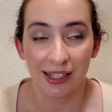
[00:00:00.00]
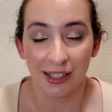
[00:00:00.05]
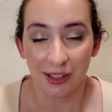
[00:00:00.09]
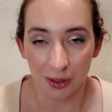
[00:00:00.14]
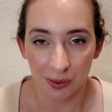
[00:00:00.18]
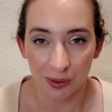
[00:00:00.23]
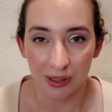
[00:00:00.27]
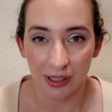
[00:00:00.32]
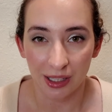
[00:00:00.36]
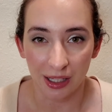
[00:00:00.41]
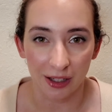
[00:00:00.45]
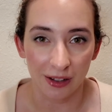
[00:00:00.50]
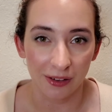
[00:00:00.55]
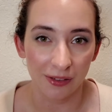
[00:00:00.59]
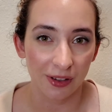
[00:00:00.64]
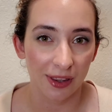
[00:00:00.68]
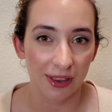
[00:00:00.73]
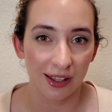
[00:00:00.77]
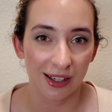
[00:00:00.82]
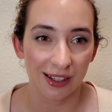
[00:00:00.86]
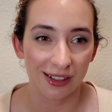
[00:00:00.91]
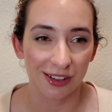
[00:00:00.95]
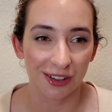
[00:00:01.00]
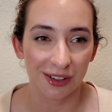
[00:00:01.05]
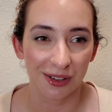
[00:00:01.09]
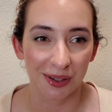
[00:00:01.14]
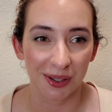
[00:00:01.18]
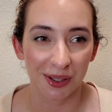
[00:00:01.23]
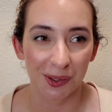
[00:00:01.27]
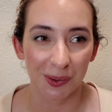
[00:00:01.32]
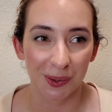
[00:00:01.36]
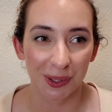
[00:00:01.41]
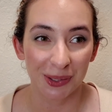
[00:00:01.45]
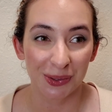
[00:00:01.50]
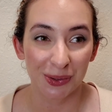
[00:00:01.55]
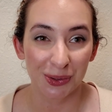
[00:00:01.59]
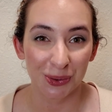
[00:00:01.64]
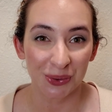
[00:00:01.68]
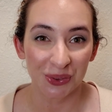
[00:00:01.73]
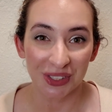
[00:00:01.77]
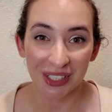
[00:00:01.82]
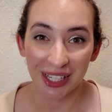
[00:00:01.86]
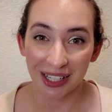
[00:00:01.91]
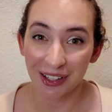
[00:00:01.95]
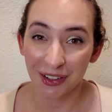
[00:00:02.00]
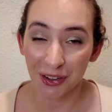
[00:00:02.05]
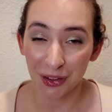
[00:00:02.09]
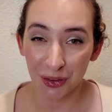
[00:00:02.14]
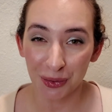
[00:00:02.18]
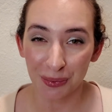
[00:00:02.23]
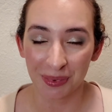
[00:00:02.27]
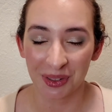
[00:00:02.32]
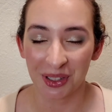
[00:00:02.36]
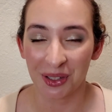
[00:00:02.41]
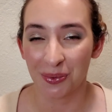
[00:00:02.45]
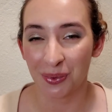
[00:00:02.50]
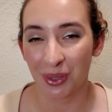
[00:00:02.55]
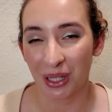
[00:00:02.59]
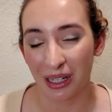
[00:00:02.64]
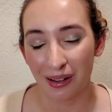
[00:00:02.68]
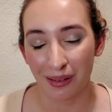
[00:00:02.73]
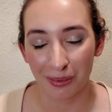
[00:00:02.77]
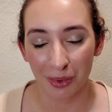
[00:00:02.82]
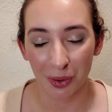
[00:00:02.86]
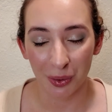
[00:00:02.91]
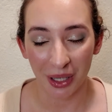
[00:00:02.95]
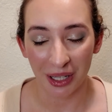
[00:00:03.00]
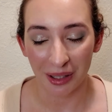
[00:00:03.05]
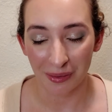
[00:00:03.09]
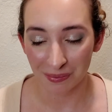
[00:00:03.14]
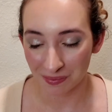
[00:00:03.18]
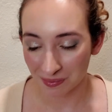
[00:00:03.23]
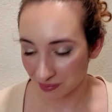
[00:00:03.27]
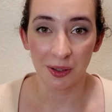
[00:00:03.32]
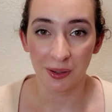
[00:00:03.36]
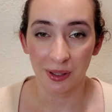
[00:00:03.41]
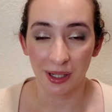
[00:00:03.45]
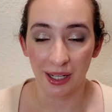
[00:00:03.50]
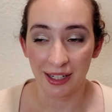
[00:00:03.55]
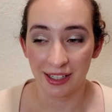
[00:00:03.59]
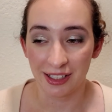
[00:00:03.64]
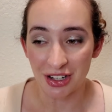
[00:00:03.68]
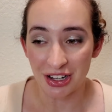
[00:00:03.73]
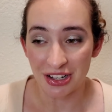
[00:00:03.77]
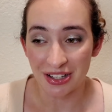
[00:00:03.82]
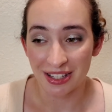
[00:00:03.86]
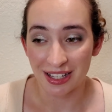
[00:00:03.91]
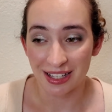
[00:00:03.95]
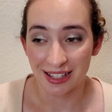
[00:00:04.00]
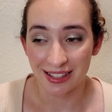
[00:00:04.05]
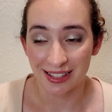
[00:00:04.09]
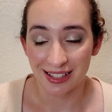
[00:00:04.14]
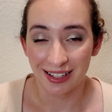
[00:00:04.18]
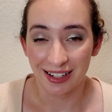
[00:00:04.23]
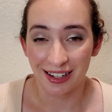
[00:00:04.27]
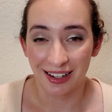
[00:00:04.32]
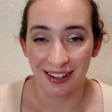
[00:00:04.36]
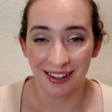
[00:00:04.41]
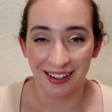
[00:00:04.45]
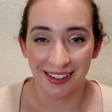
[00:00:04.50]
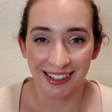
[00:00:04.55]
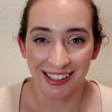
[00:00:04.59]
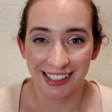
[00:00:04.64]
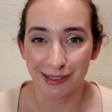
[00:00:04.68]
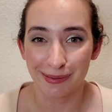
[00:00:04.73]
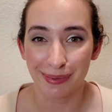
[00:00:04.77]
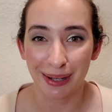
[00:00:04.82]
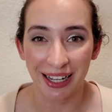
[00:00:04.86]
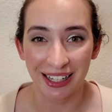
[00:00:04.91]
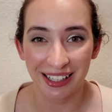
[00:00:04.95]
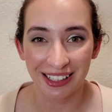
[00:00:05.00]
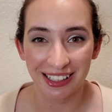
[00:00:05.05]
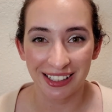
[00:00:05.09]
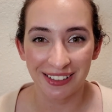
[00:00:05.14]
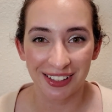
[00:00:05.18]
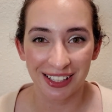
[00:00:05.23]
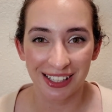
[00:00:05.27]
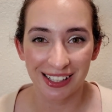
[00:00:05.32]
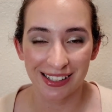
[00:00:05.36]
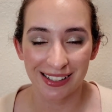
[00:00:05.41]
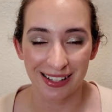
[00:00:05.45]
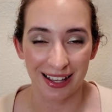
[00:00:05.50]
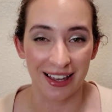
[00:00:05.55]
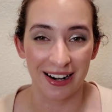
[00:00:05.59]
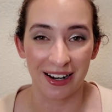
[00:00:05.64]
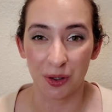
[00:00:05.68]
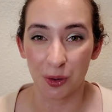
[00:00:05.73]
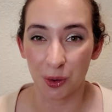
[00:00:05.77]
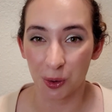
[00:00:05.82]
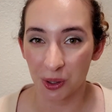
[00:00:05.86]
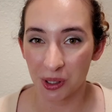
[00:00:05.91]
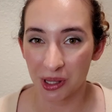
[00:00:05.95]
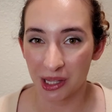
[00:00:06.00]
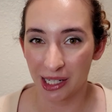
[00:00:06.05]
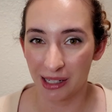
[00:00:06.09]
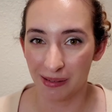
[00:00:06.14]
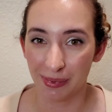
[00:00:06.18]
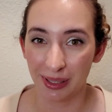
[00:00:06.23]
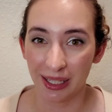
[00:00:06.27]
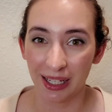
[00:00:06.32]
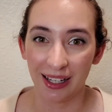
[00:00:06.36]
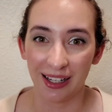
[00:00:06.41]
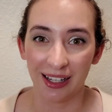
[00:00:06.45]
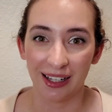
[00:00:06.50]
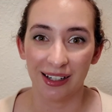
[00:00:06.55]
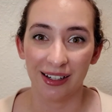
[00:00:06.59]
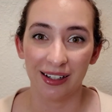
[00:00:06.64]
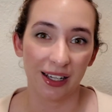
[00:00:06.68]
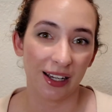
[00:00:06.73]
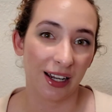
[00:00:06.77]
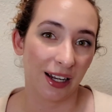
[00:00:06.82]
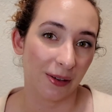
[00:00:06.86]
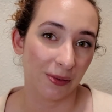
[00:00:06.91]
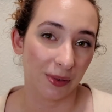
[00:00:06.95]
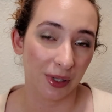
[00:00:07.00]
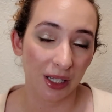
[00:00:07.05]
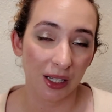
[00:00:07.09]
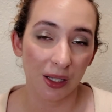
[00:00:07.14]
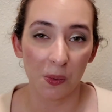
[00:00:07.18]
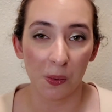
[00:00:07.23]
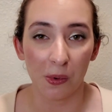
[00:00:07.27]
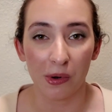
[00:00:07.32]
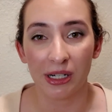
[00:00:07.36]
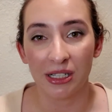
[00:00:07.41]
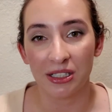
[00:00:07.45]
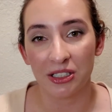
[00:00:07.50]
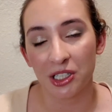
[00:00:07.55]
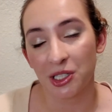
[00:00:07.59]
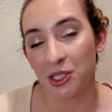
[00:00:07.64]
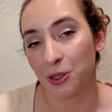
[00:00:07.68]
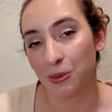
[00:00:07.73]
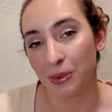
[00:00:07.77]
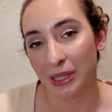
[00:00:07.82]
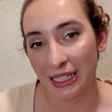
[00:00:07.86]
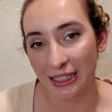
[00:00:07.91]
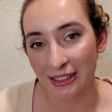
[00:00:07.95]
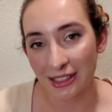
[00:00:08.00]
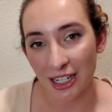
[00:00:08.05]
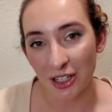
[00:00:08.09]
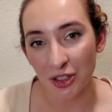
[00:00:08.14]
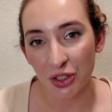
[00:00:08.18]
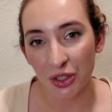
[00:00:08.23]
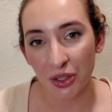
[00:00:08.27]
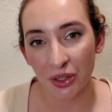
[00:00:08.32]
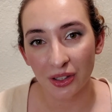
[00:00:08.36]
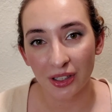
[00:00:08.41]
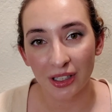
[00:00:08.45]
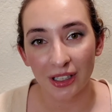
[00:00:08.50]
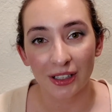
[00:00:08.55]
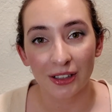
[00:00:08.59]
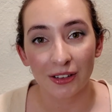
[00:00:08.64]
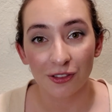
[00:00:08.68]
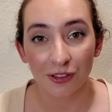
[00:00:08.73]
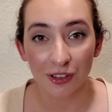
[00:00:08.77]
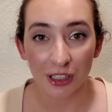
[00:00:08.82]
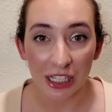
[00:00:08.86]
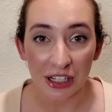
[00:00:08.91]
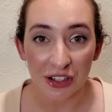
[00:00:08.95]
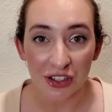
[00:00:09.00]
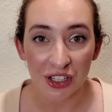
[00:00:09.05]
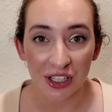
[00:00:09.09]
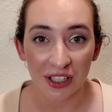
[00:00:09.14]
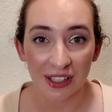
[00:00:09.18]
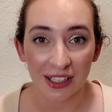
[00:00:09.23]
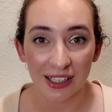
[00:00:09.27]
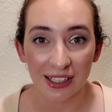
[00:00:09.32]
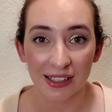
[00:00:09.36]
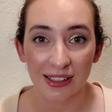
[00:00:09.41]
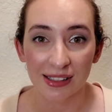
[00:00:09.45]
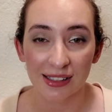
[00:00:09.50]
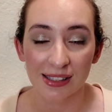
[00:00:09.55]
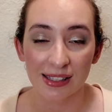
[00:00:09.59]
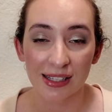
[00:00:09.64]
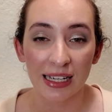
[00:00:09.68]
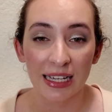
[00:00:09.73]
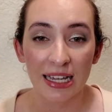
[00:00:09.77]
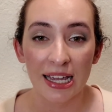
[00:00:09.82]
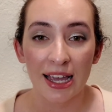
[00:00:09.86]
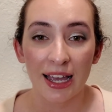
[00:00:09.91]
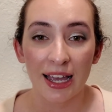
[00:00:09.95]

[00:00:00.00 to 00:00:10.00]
I know and love that are going to take care of me while I'm away. So I just sit on a pile of these and I hoard them, and I really want to be intentional in finishing these,